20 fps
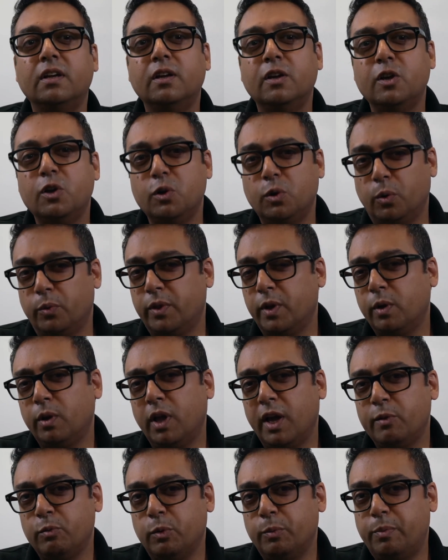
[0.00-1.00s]
Although
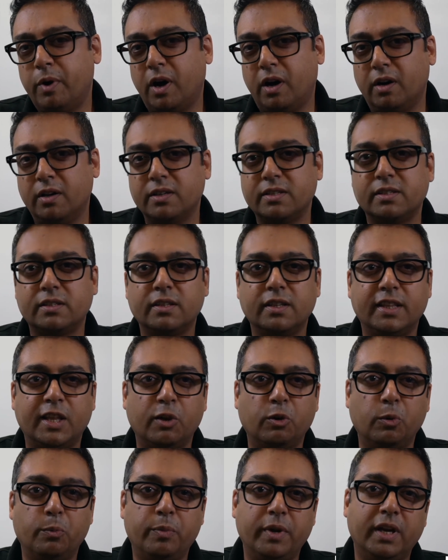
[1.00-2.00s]
light will pass, there
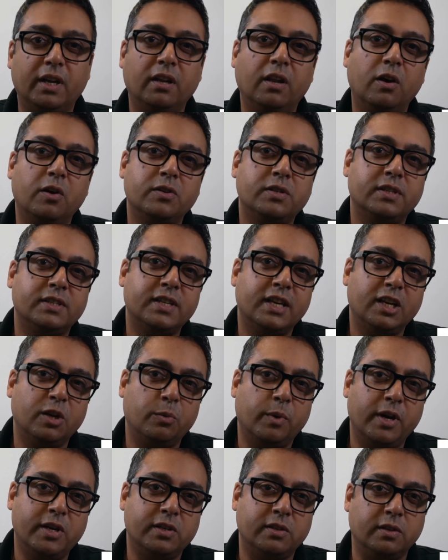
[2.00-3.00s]
will be a large
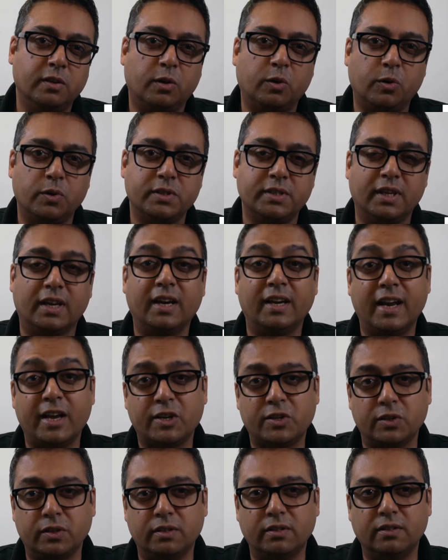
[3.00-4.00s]
attenuation across the
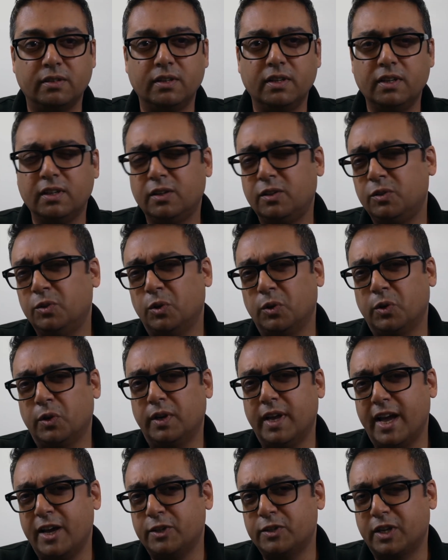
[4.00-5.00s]
connection. Not good
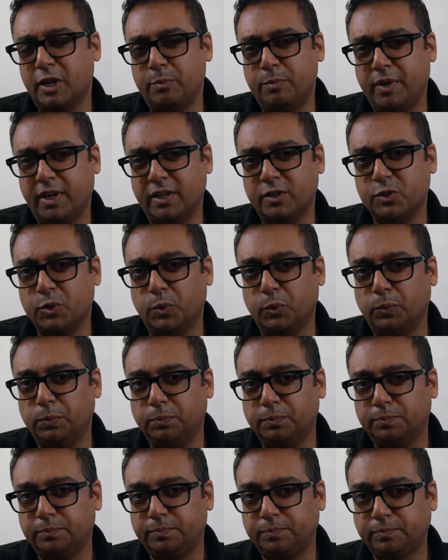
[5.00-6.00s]
housekeeping at all.
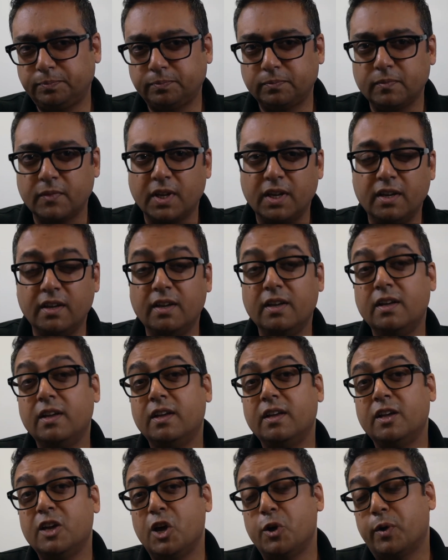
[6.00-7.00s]

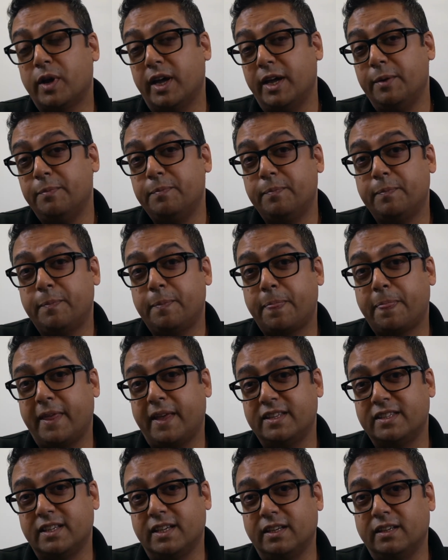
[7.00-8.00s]
Okay,
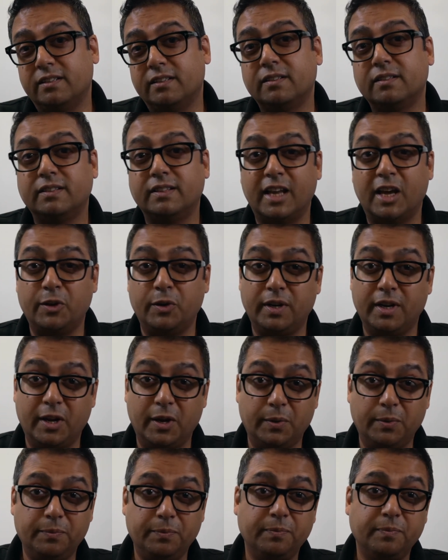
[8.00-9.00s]
that's it, now you know.
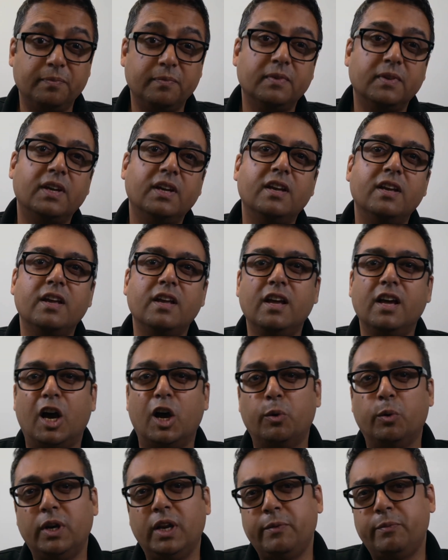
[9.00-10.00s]
I
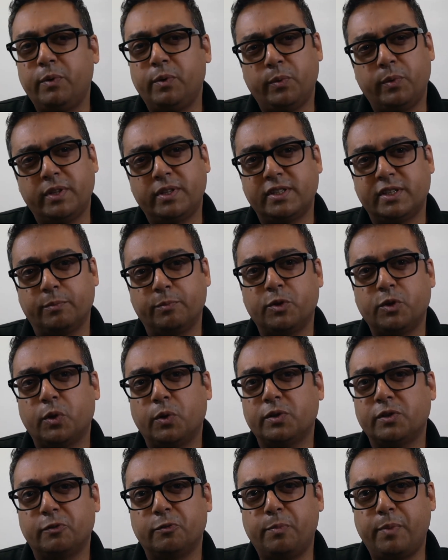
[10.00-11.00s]
will leave you with some
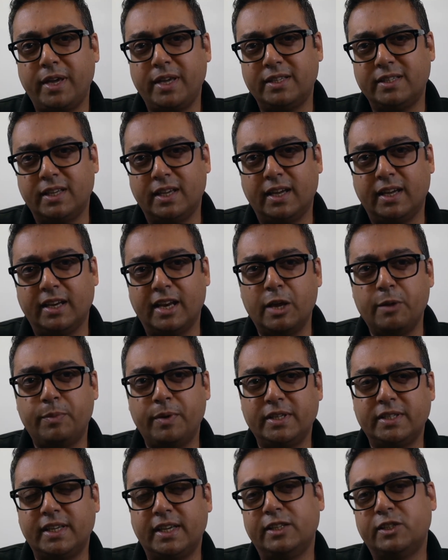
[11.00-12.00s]
shots of PC and
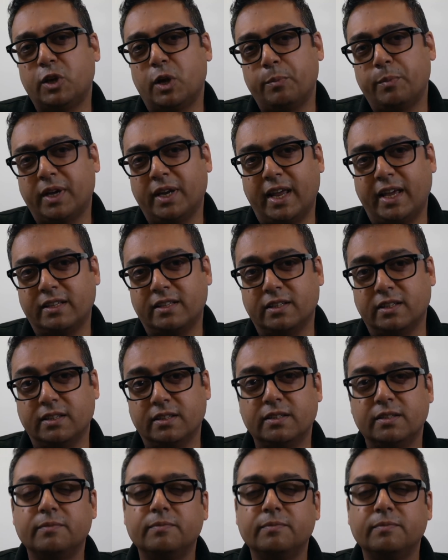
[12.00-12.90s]
APC type connectors.